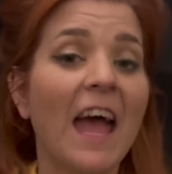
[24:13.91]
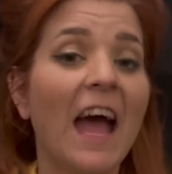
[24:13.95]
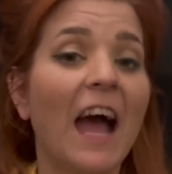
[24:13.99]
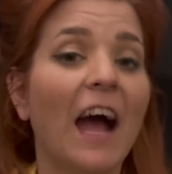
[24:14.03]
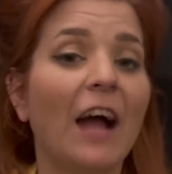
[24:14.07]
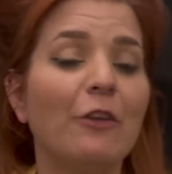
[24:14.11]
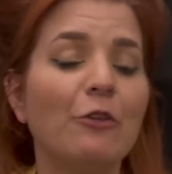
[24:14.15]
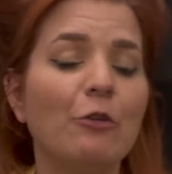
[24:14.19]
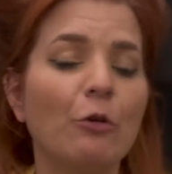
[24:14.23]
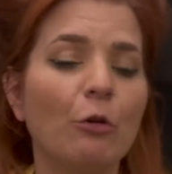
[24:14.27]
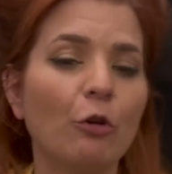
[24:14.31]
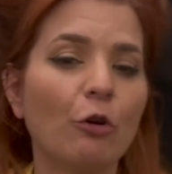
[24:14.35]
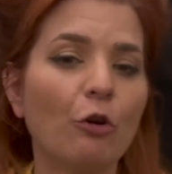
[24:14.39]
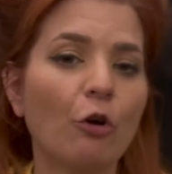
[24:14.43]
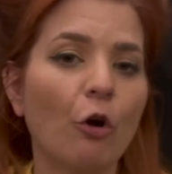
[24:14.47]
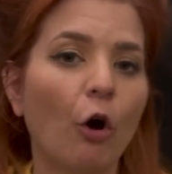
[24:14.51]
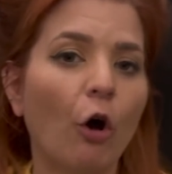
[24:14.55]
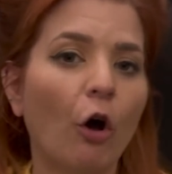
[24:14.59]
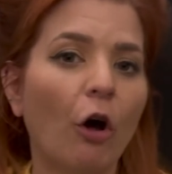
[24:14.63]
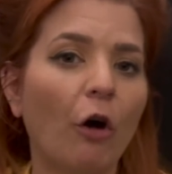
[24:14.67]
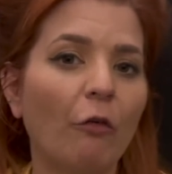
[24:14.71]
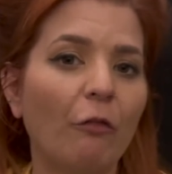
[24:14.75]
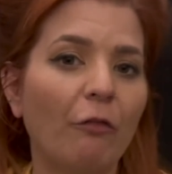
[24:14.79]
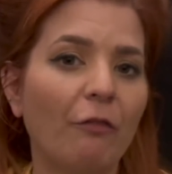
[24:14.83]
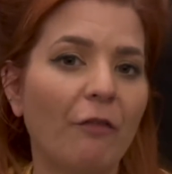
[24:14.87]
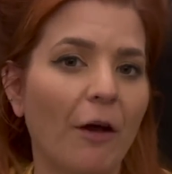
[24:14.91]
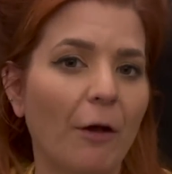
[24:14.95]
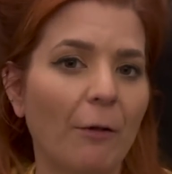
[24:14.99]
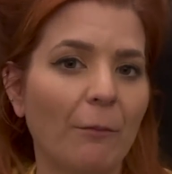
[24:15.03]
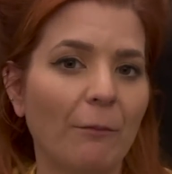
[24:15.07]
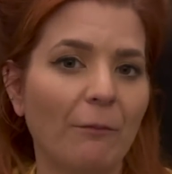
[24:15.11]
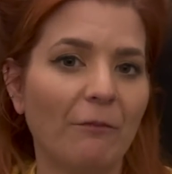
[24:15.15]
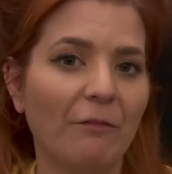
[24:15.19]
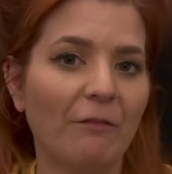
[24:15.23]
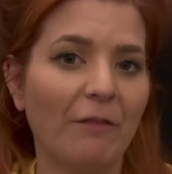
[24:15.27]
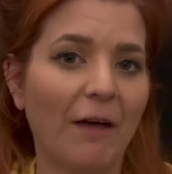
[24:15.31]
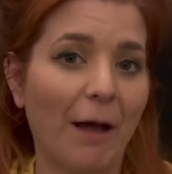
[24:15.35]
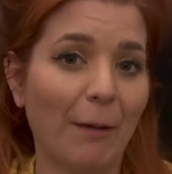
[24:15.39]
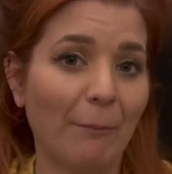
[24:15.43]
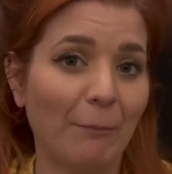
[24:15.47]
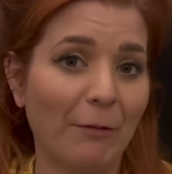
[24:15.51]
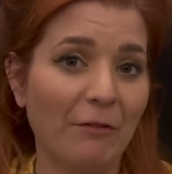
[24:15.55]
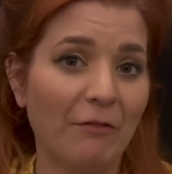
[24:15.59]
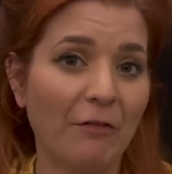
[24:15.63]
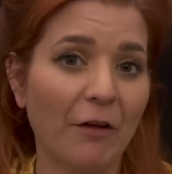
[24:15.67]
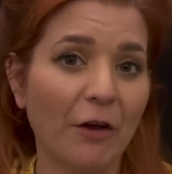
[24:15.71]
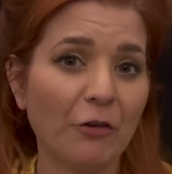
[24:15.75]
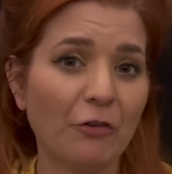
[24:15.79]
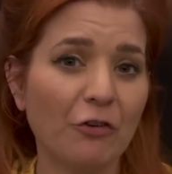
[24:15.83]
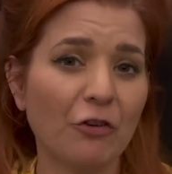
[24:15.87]
and you look at old family
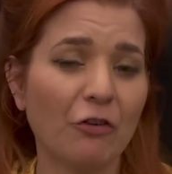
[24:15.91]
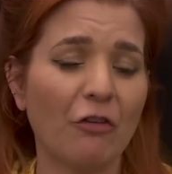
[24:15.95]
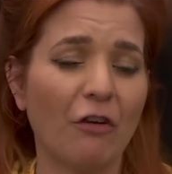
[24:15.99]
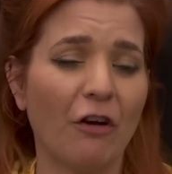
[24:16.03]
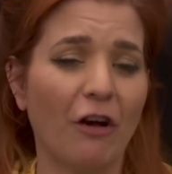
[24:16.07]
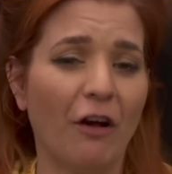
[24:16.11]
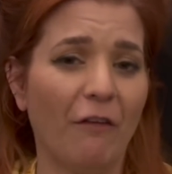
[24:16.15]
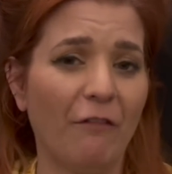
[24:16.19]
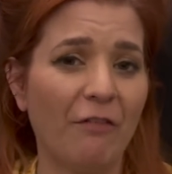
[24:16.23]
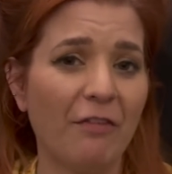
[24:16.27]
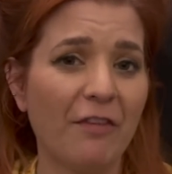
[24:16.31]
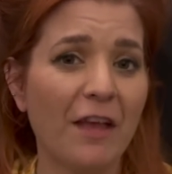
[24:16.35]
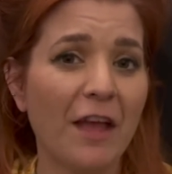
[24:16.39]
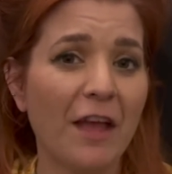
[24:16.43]
photographs,